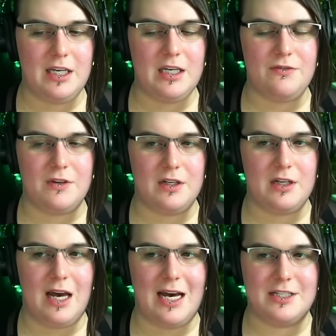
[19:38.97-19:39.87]

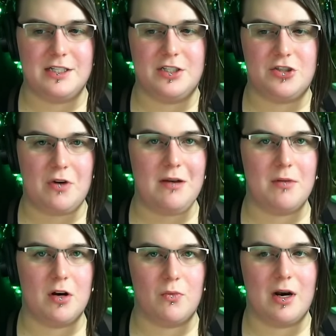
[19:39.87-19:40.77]
even as a
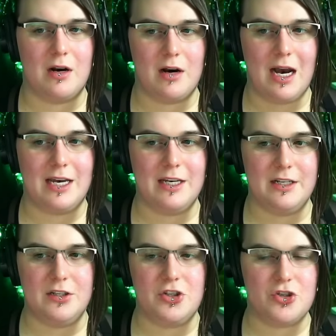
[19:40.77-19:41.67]
streamer where I
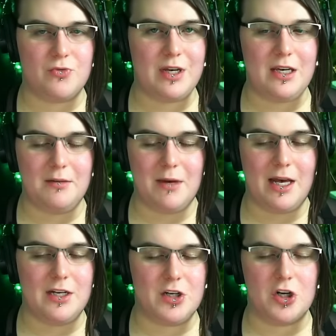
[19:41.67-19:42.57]
can stream
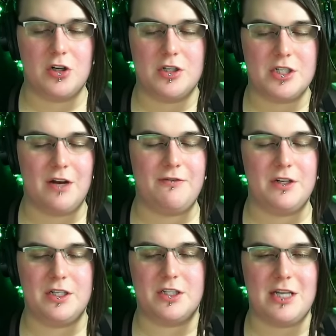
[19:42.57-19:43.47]
and turn stuff
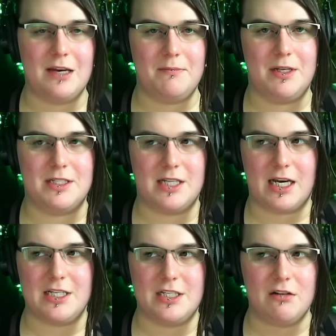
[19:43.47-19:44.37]
into segments,
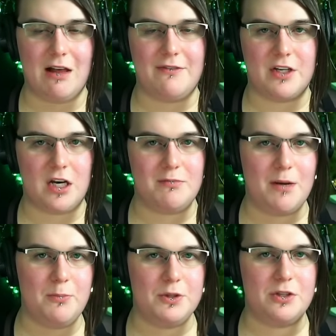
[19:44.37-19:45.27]
like I still have to
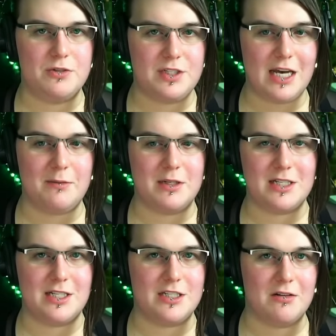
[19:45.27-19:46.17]
come up with those
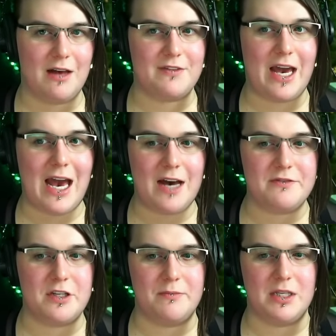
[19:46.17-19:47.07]
segments. I still have to
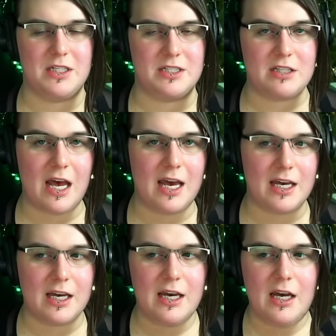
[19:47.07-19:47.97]
have something to
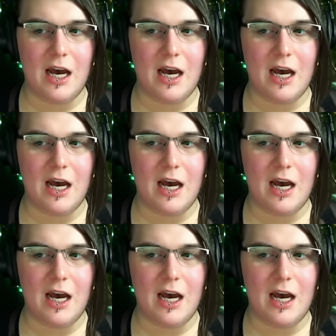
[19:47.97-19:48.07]
say.